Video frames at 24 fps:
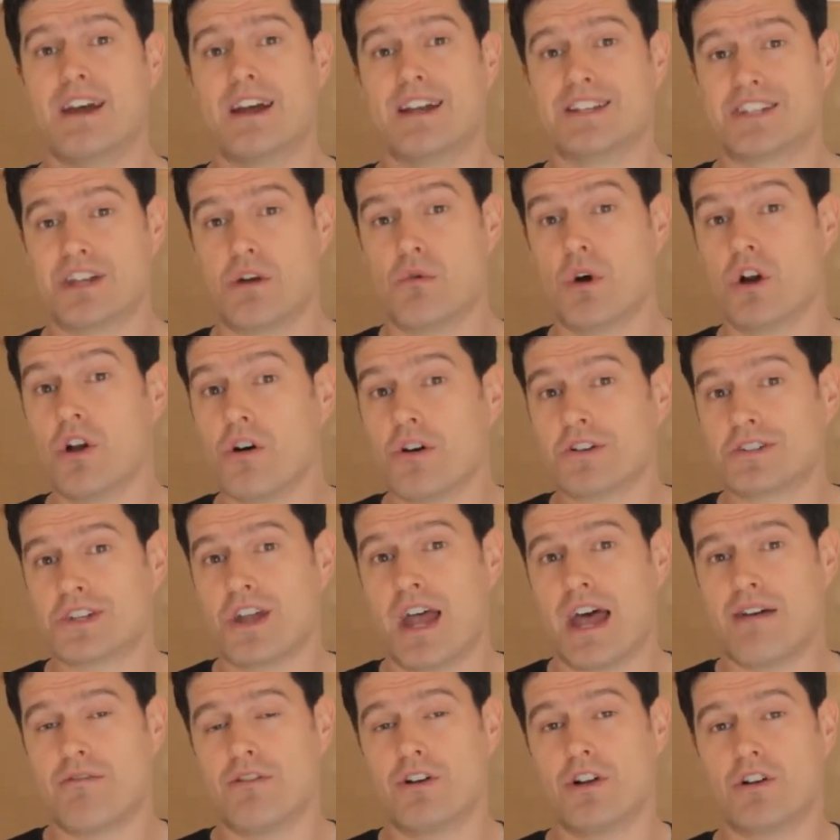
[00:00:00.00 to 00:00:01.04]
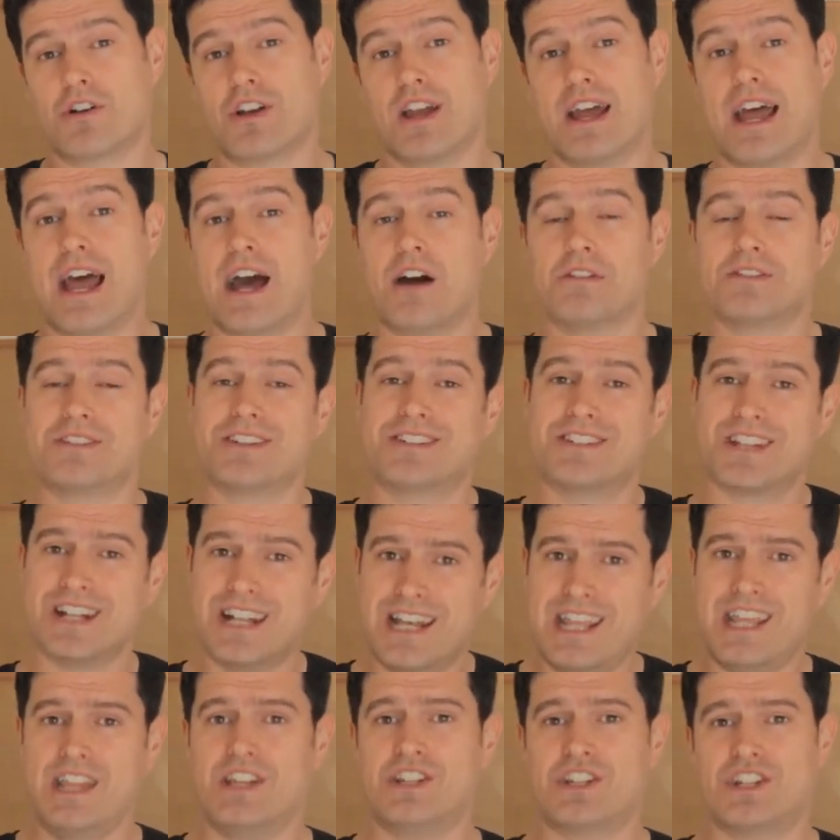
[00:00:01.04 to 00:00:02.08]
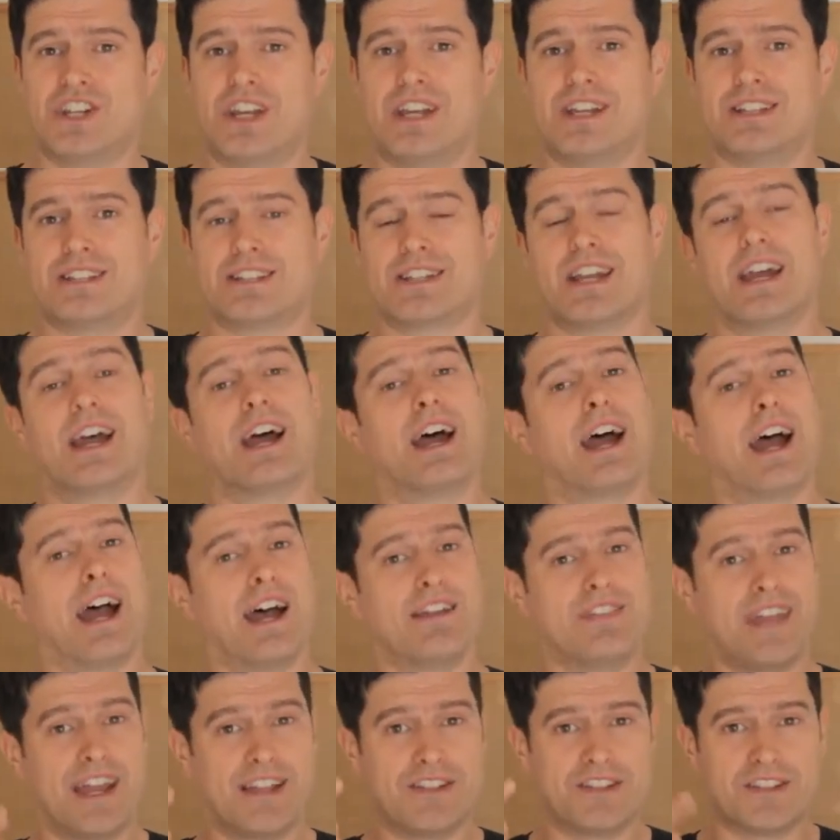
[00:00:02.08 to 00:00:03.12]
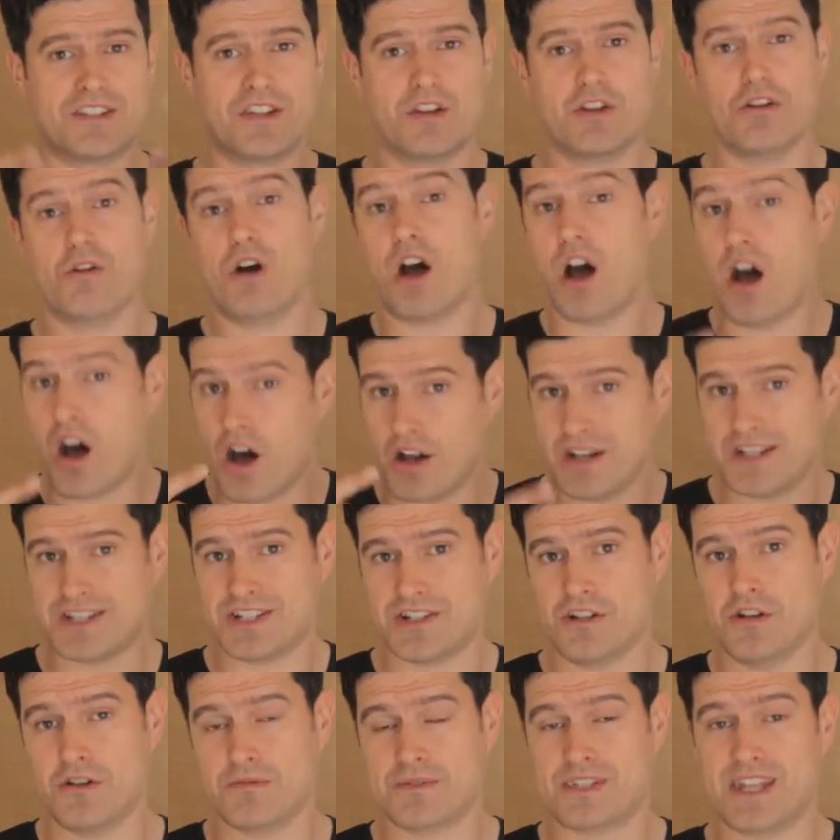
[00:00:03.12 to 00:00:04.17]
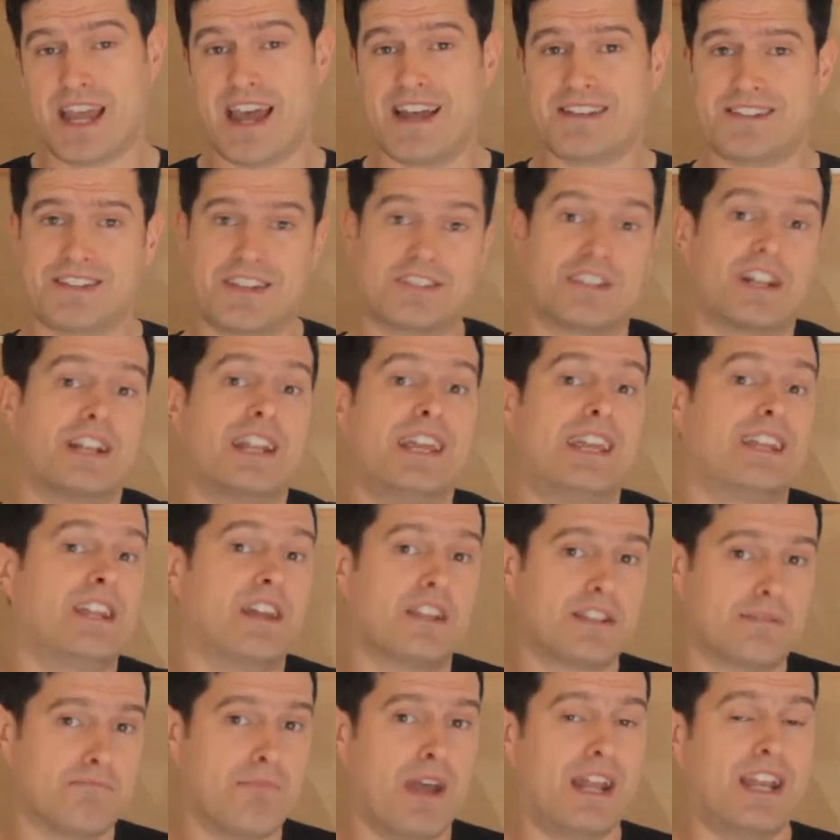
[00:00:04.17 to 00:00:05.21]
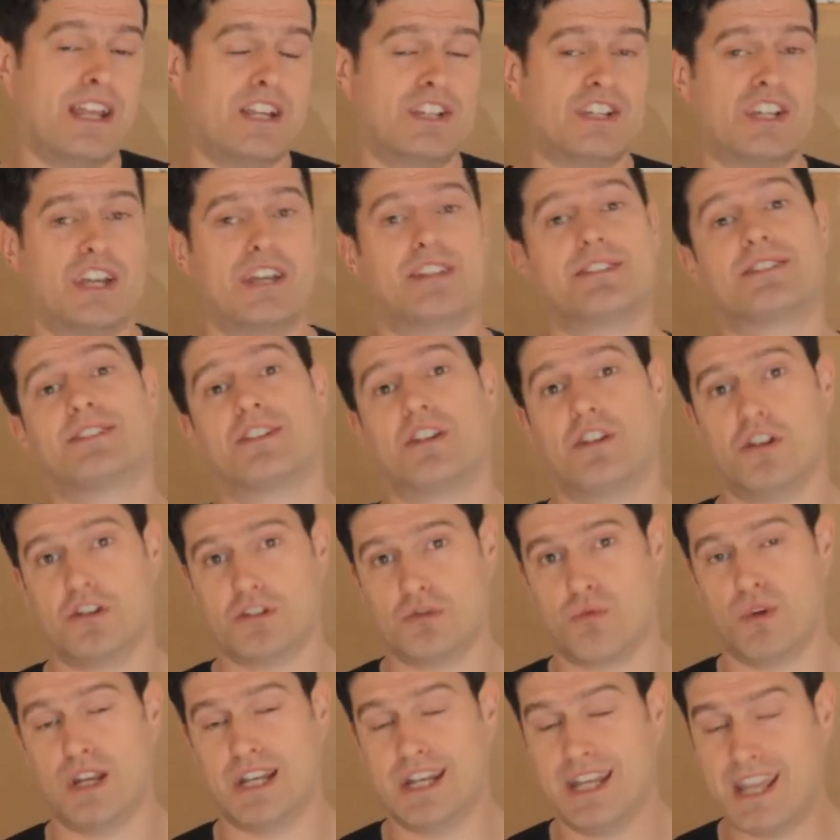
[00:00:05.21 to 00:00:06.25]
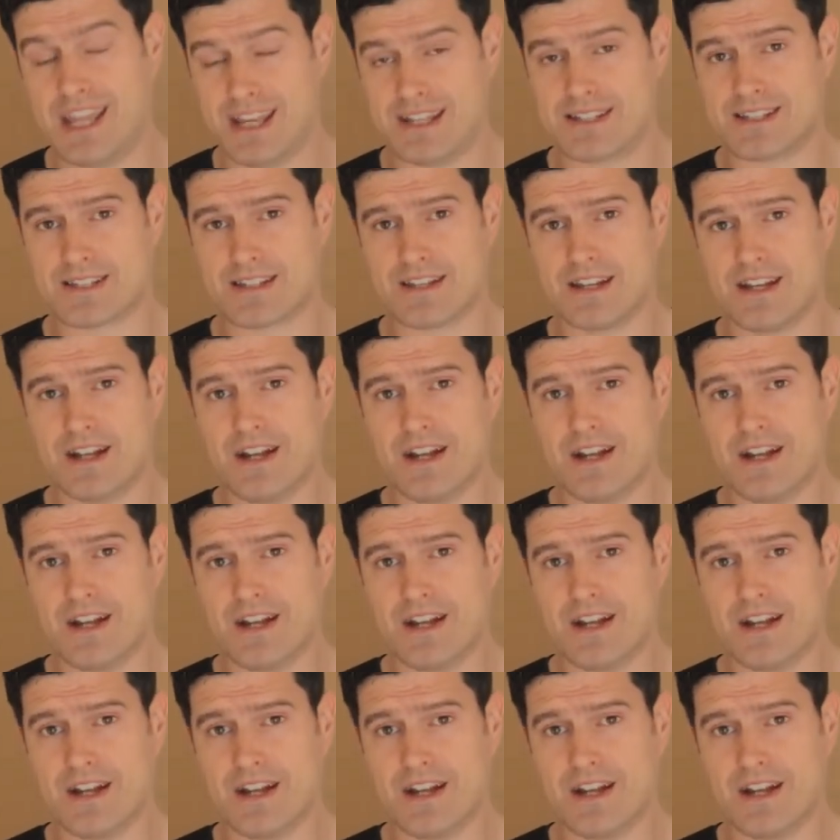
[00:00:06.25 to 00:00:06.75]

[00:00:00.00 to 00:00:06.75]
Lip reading: So we'll also have a look at how to delete sheets and then to harness loops there to delete as many sheets as we need.